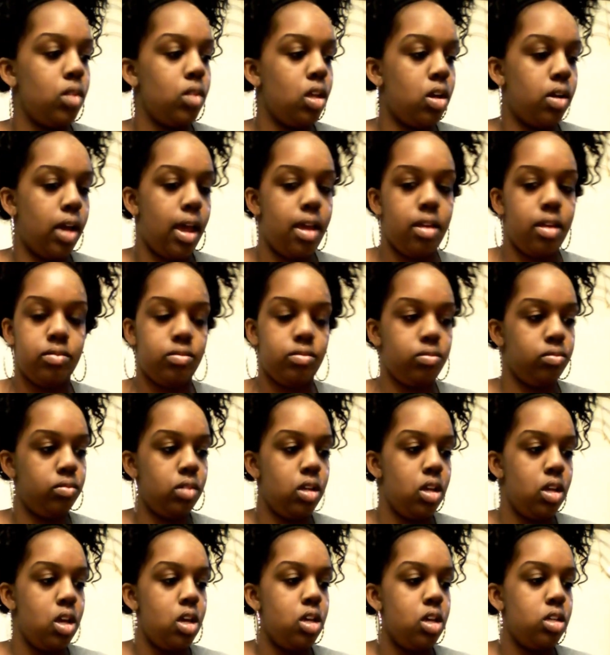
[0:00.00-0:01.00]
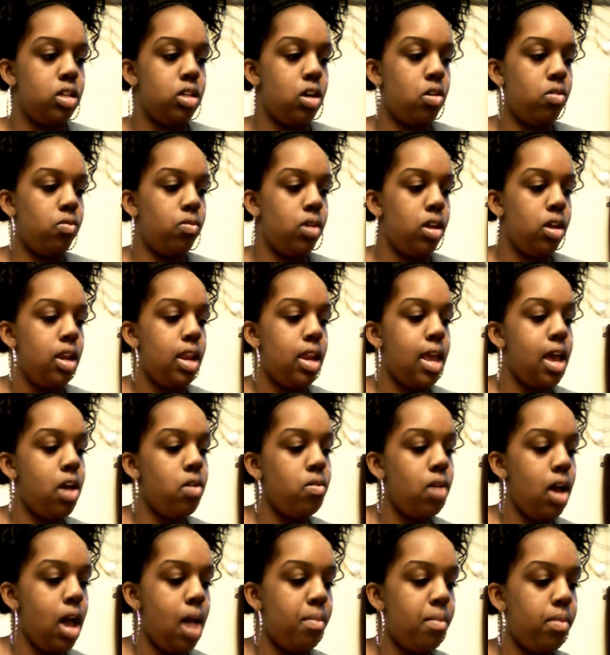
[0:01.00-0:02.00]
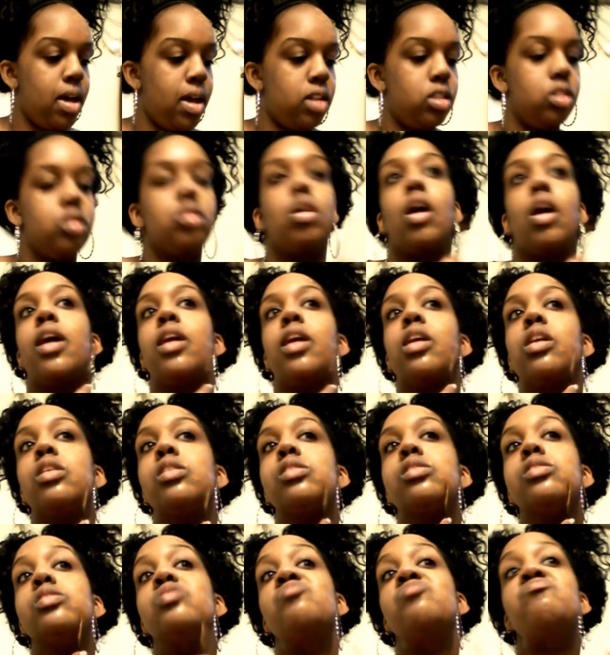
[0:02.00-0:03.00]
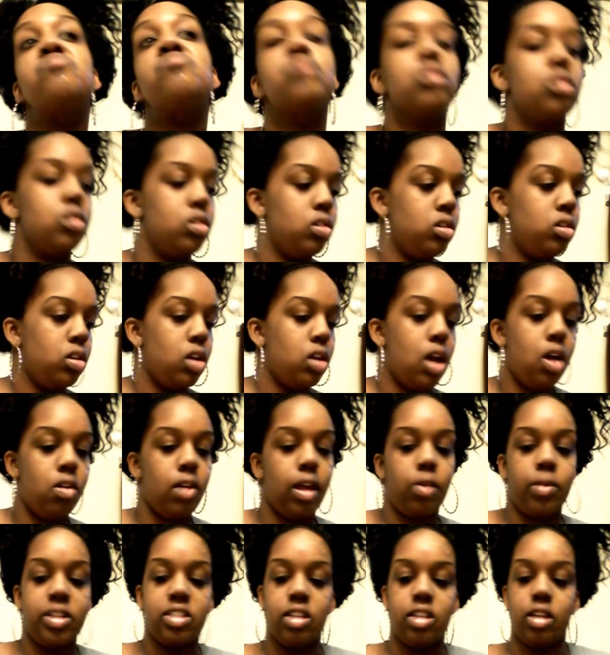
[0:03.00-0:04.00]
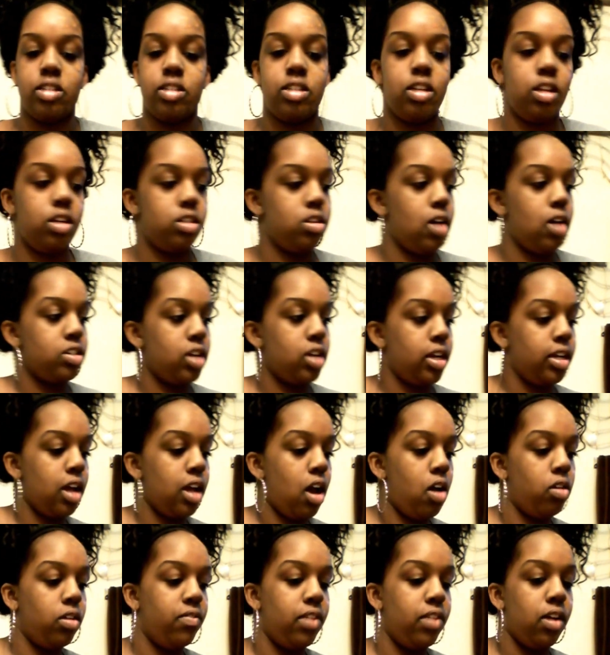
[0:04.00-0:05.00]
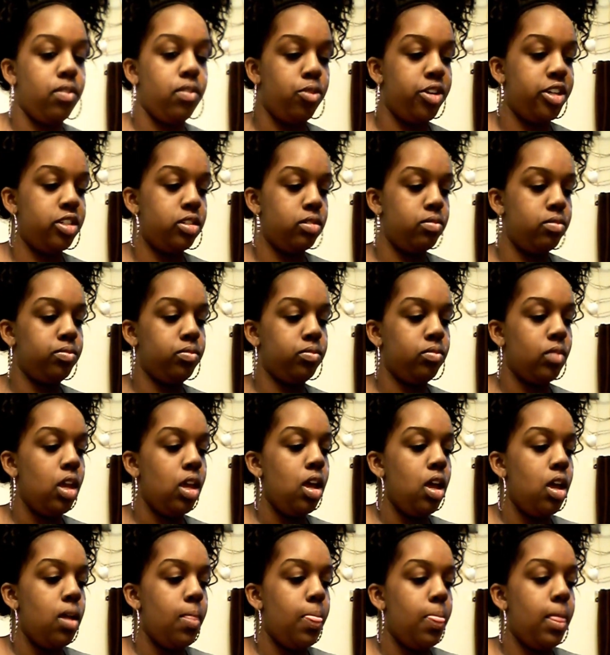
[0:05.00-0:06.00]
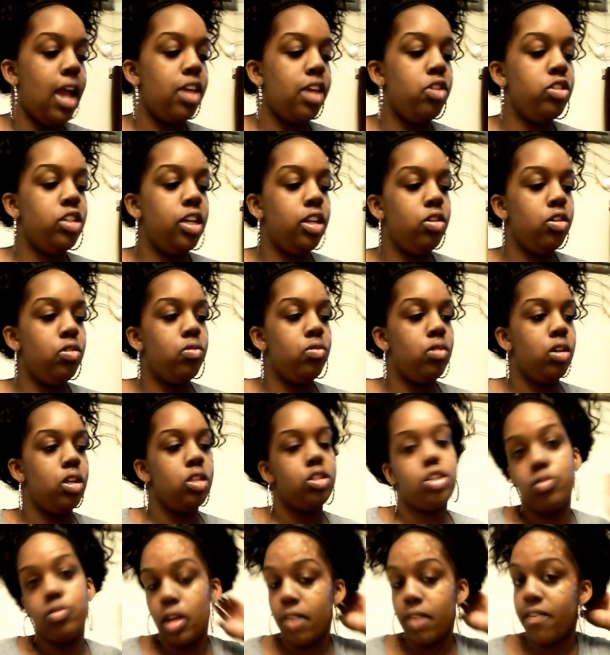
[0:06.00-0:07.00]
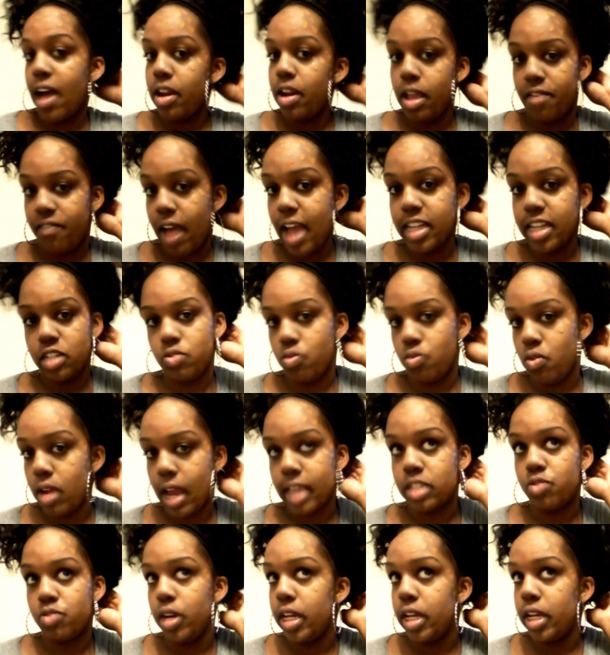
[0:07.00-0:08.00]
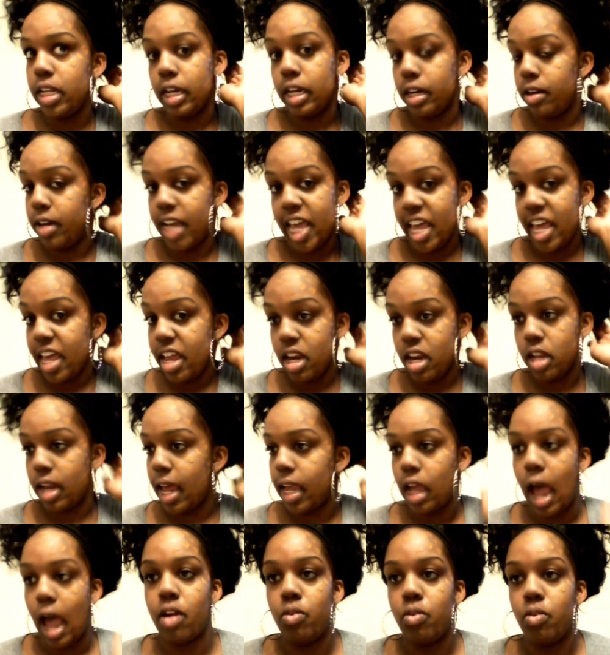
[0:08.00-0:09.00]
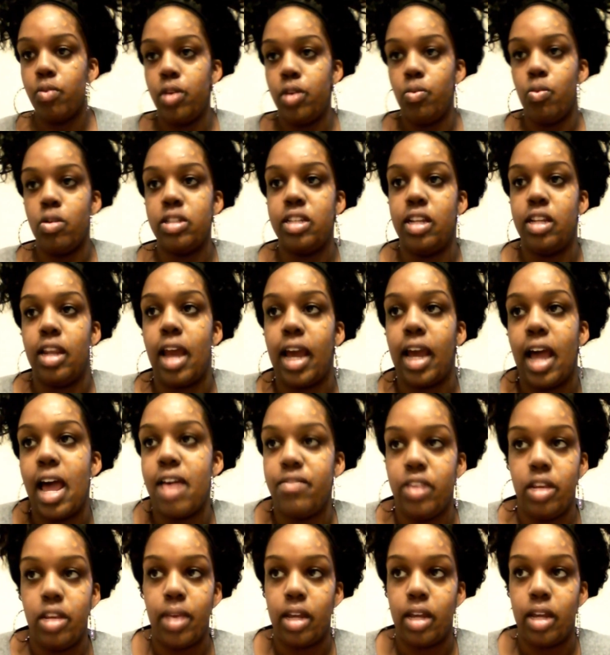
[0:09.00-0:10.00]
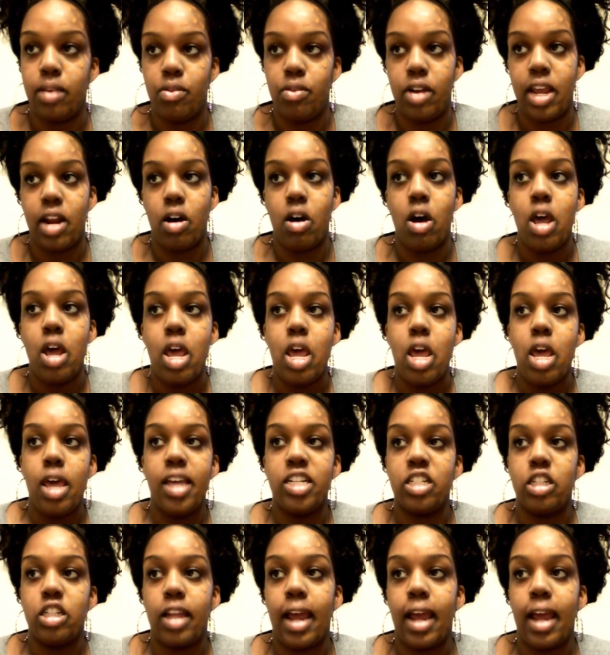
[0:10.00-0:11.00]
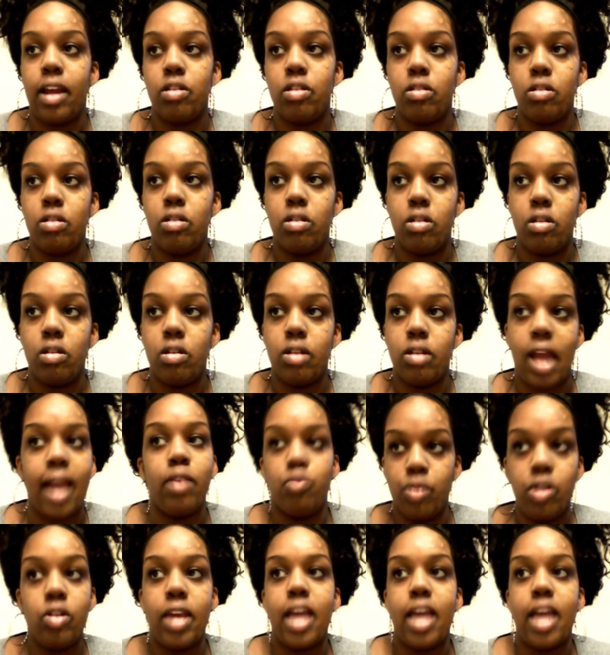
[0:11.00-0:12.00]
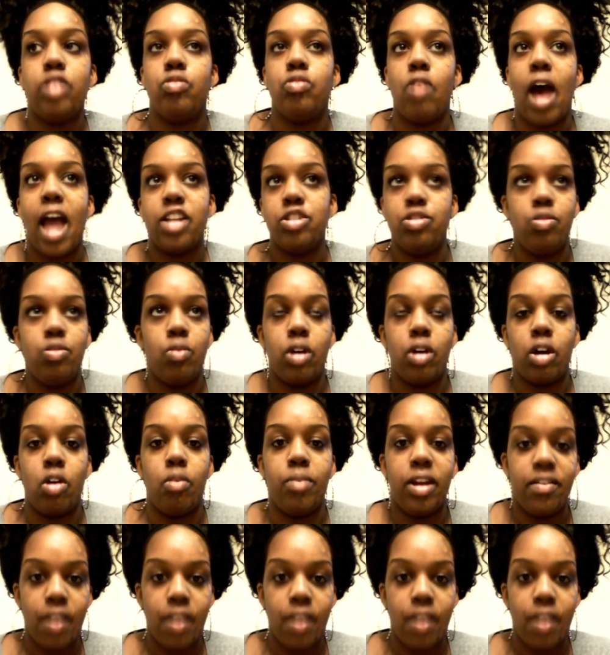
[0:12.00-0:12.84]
Okay. So now I'm about to start. I don't like wasting concealer, so I try to get all of it off the brush. And I usually do two. If I just want like to really look dead, like I don't really want to look like I have any makeup on at all, and just look like real natural, I just do one coat.